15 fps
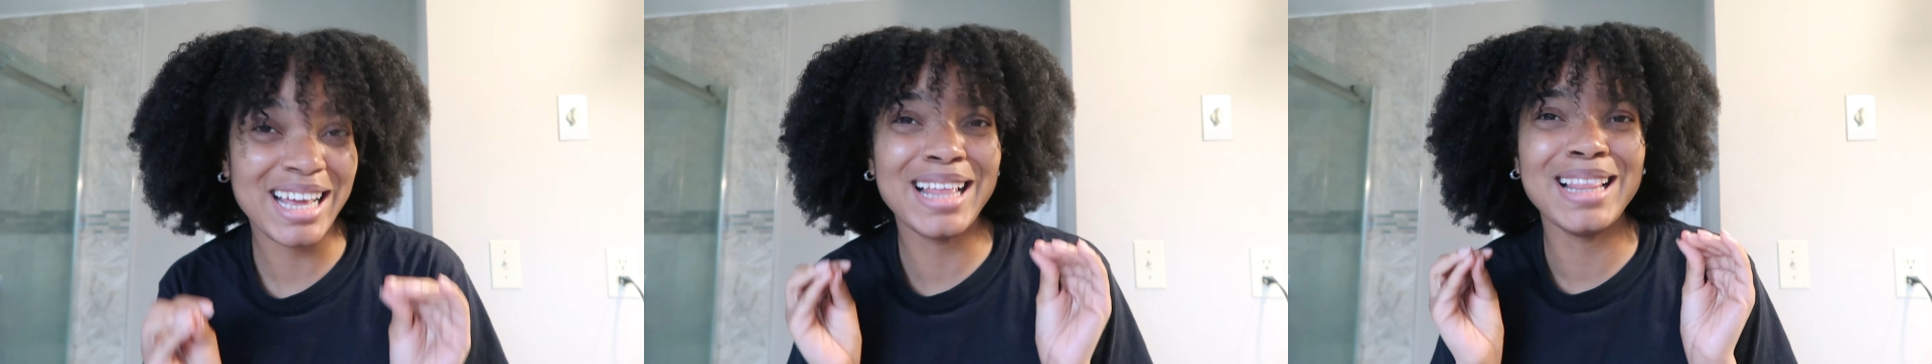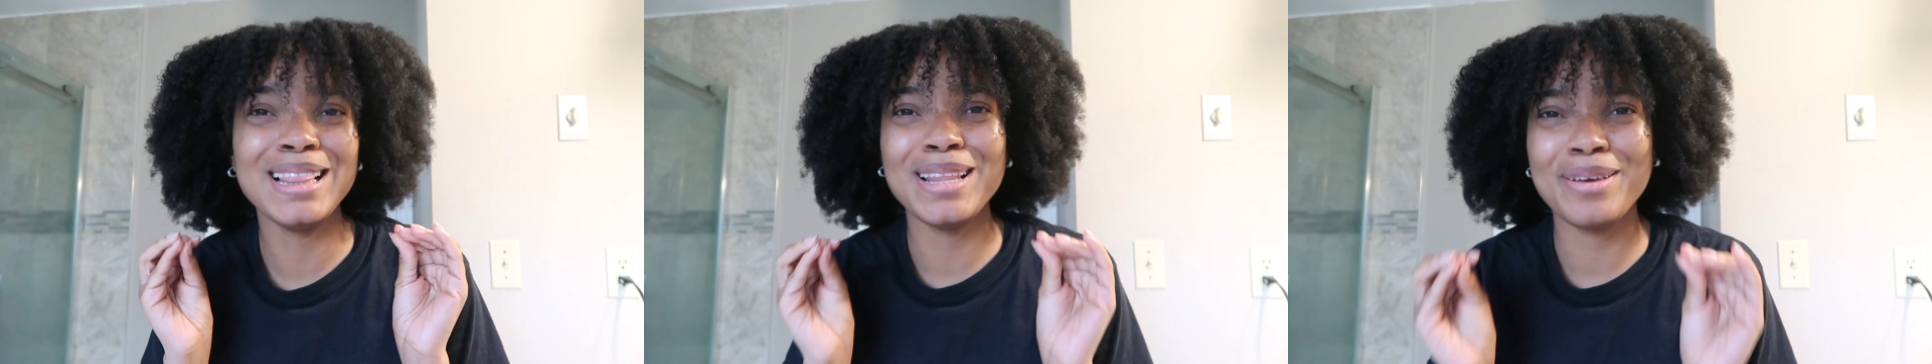
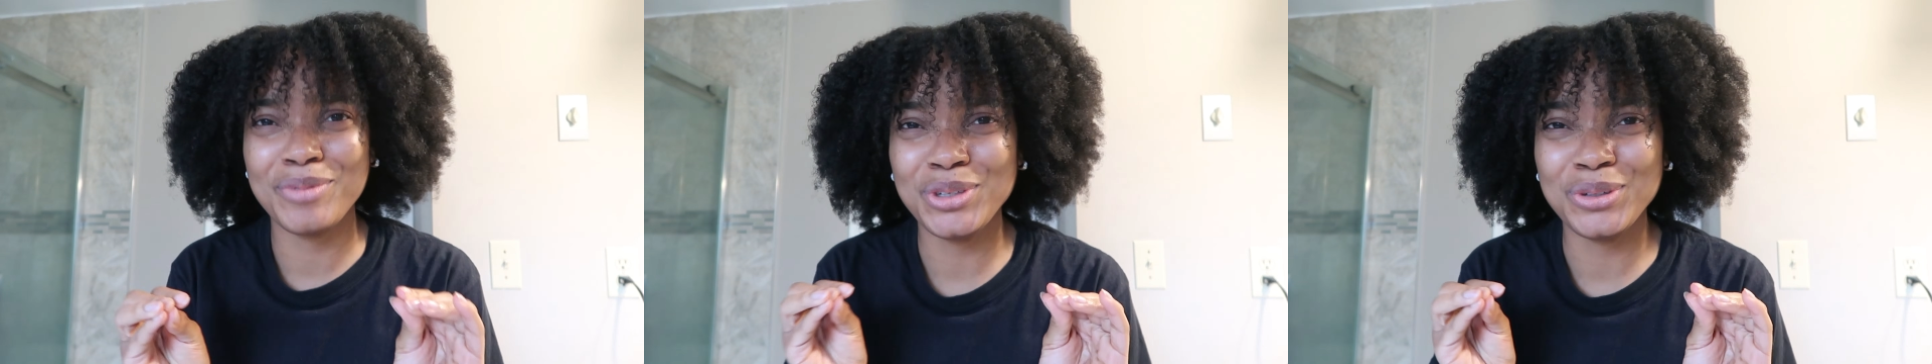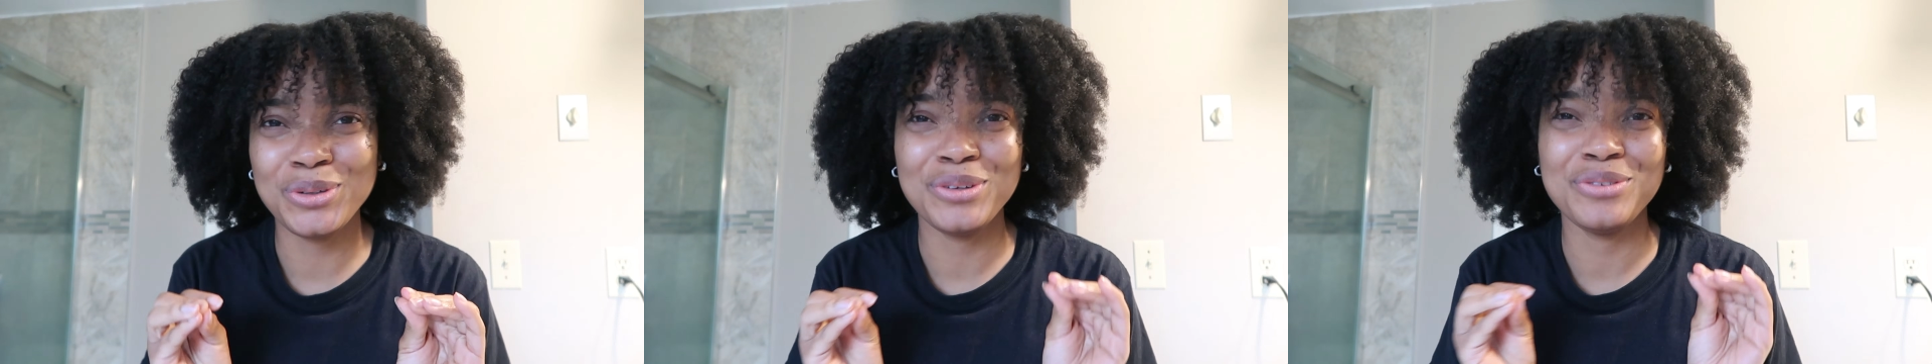and let
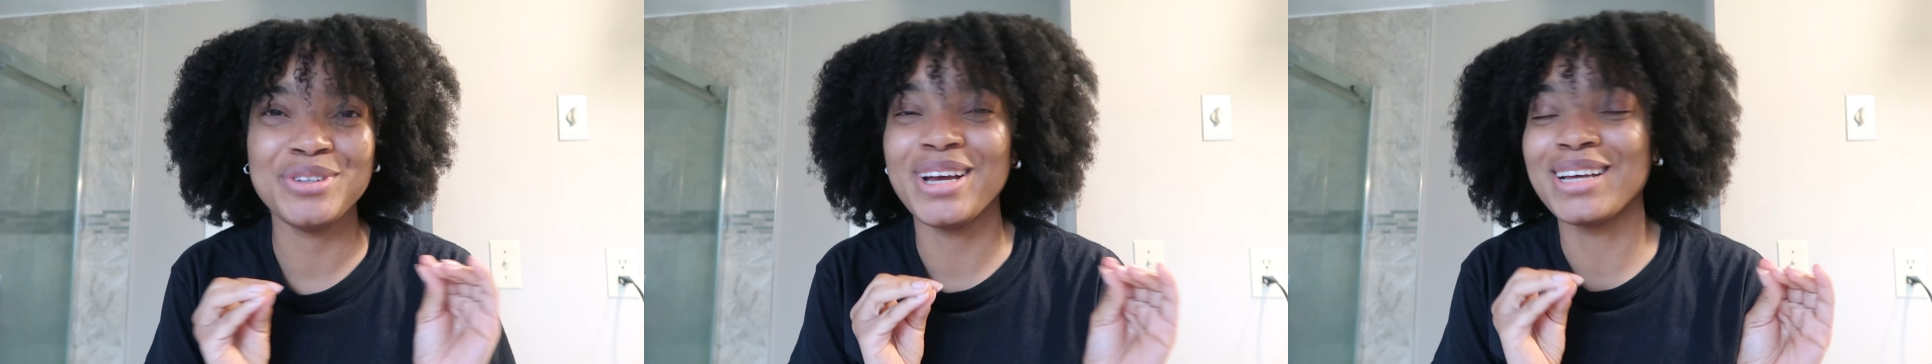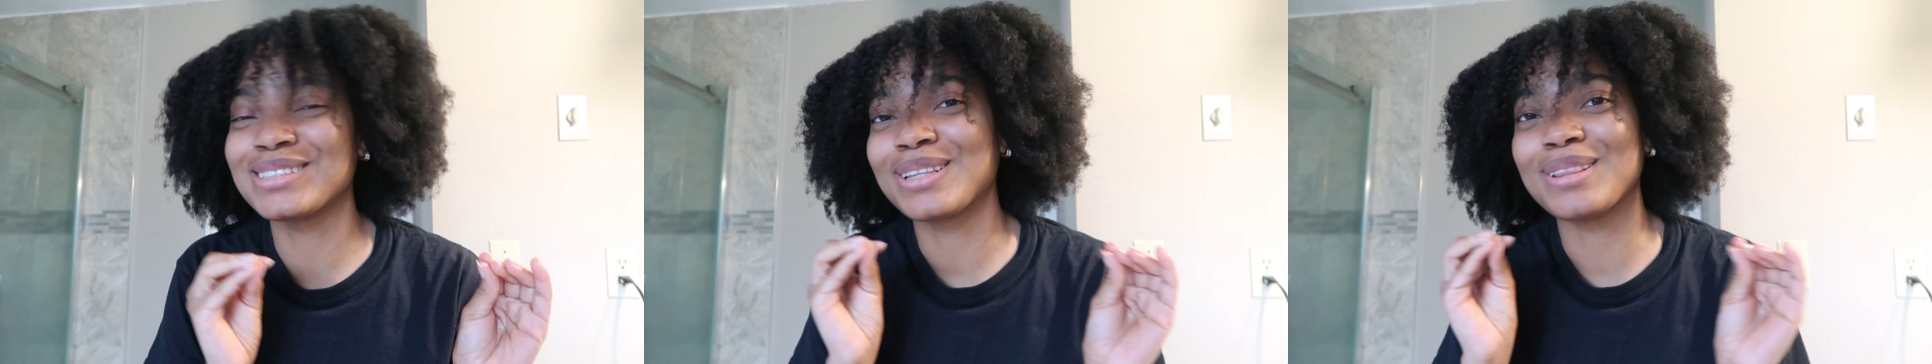me know if you
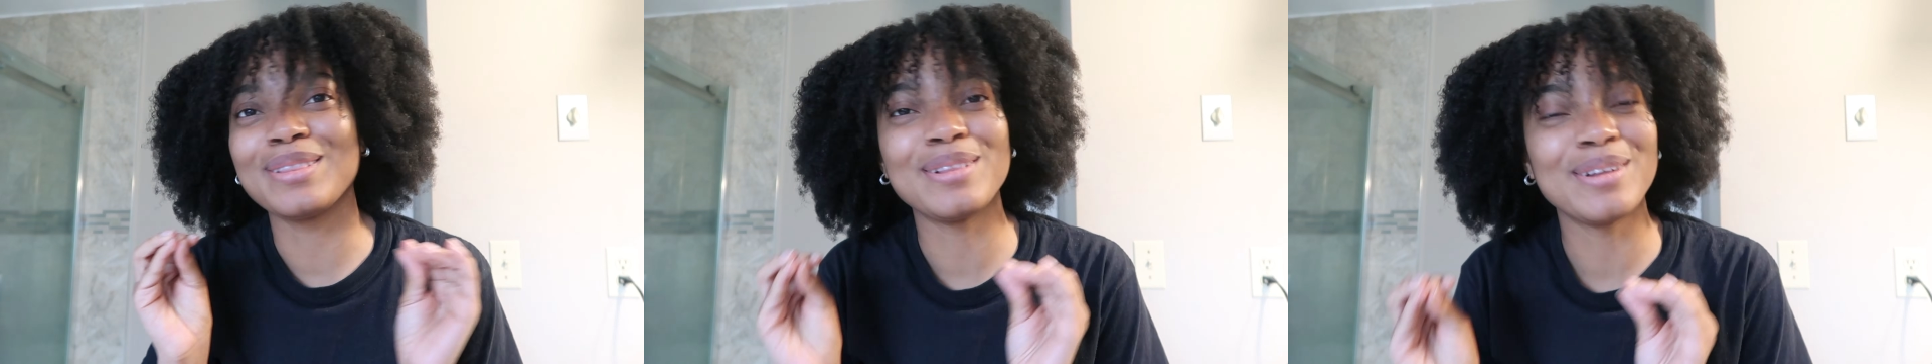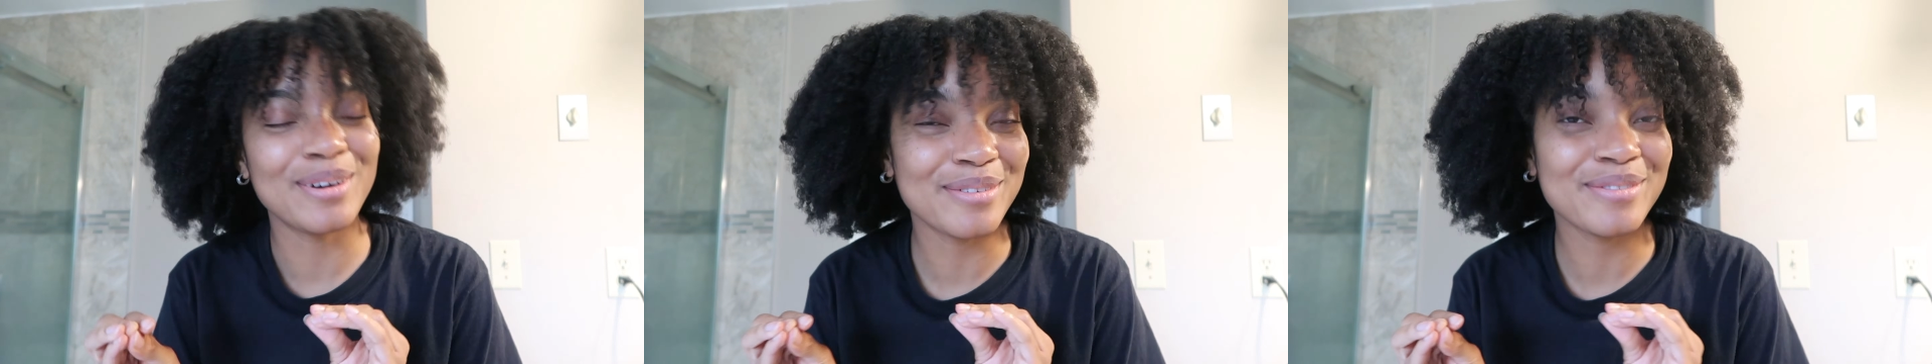guys
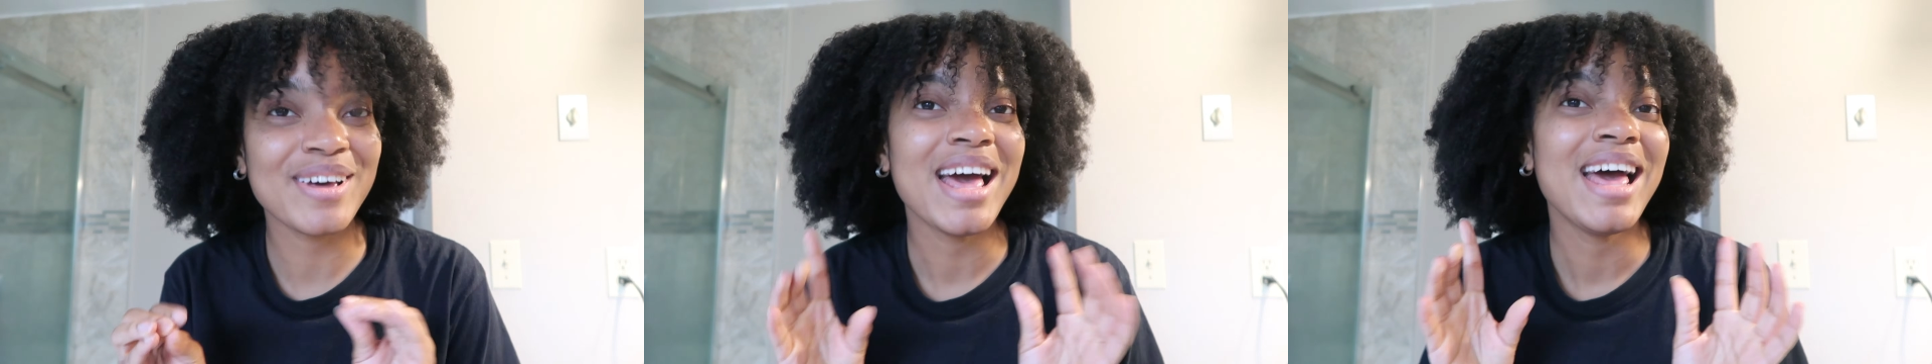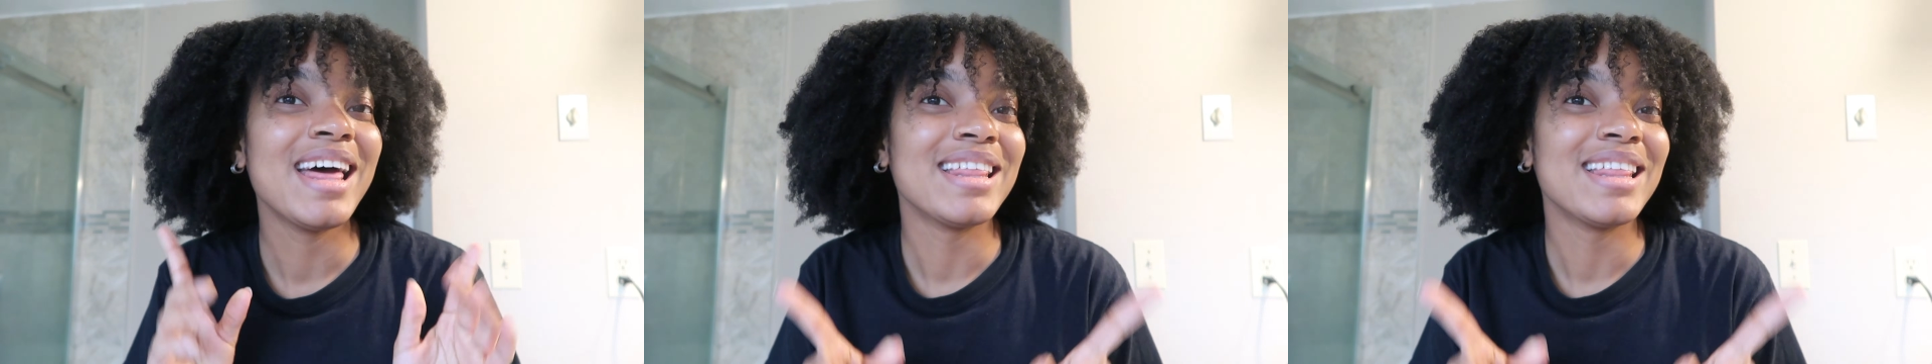love